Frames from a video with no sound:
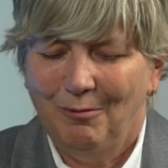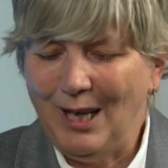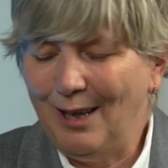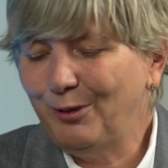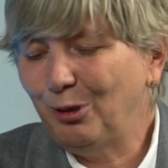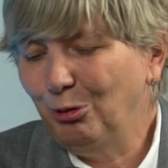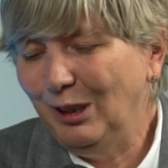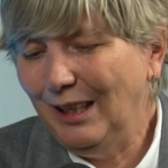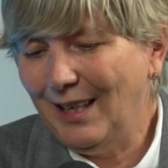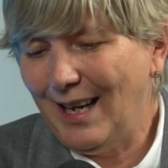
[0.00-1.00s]
we have to
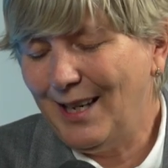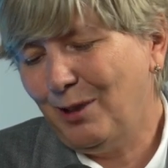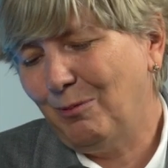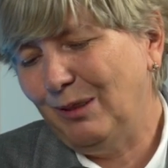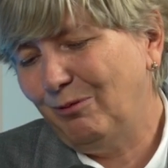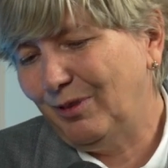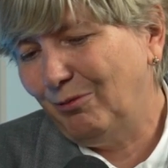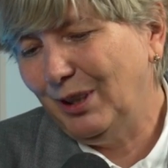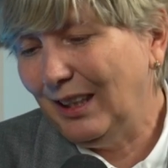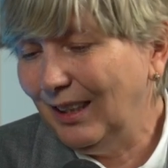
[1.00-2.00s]
realize that
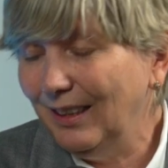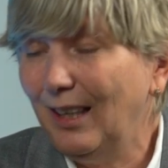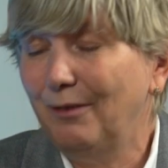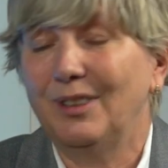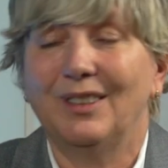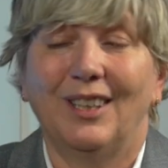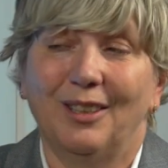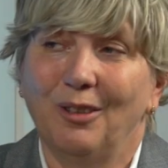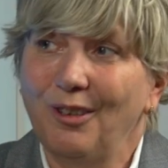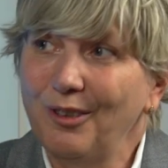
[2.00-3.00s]
we didn't have the
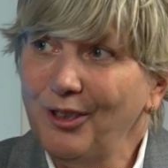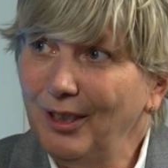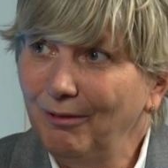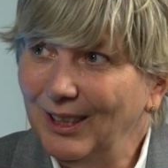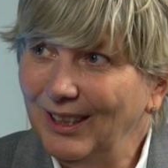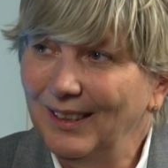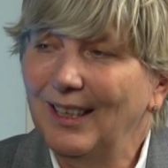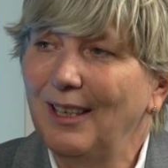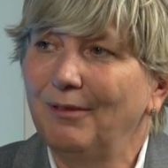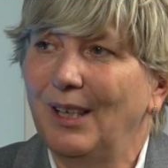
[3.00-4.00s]
technology, we
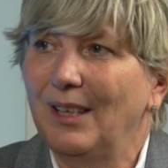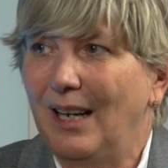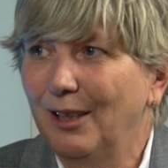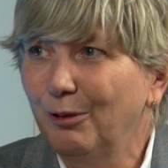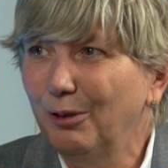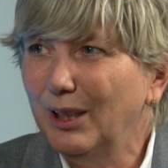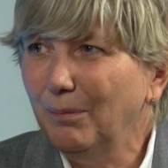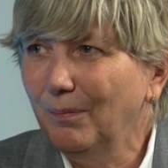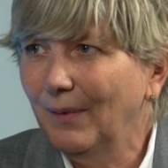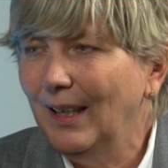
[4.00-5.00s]
didn't have an
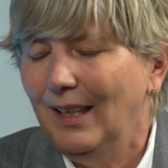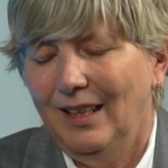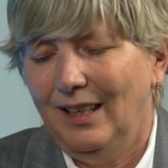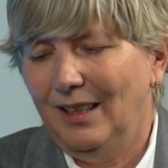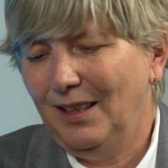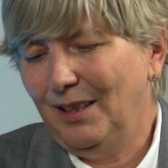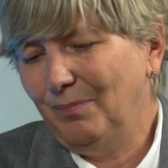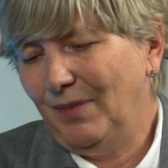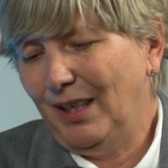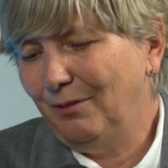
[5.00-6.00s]
algorithm,
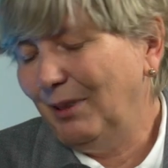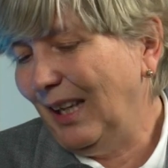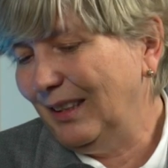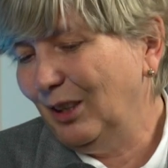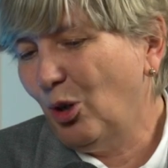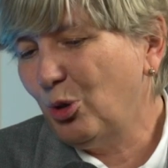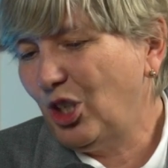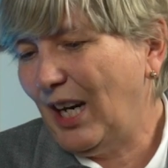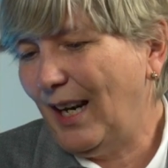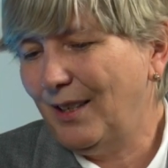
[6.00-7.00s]
and we had no
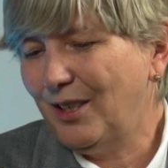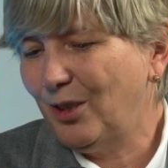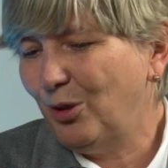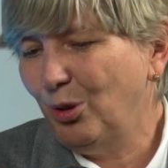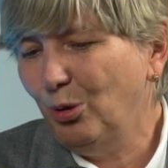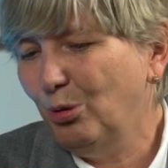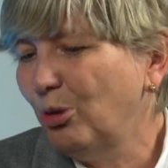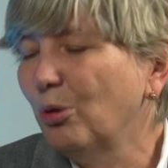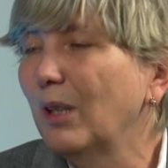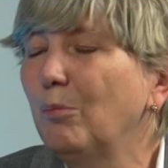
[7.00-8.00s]
chance to
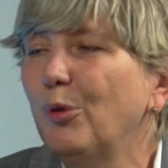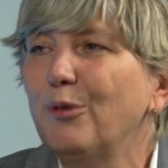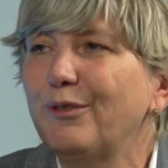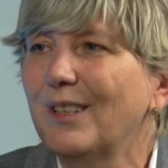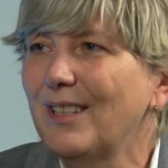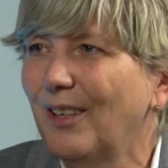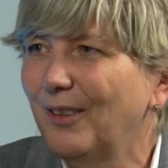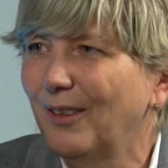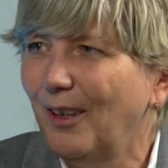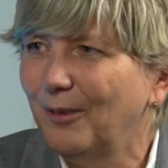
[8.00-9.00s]
improve this
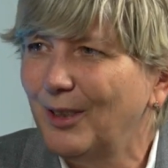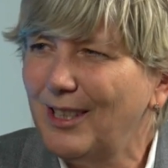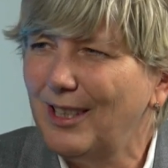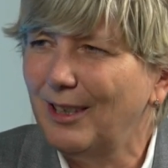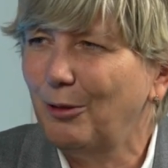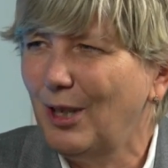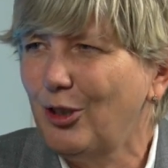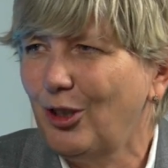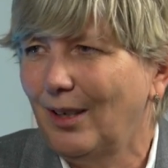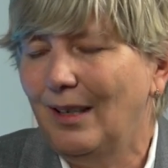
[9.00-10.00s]
on this
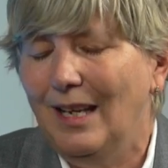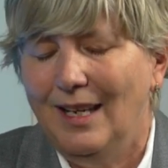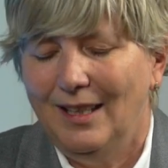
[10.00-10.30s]
situation